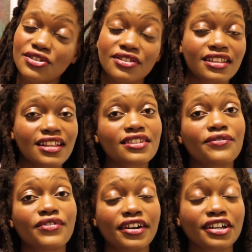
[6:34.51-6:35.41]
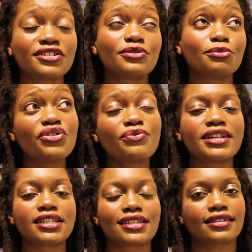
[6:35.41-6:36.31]
Do you think that's a very good
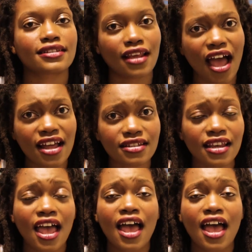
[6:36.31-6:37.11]
movement to start?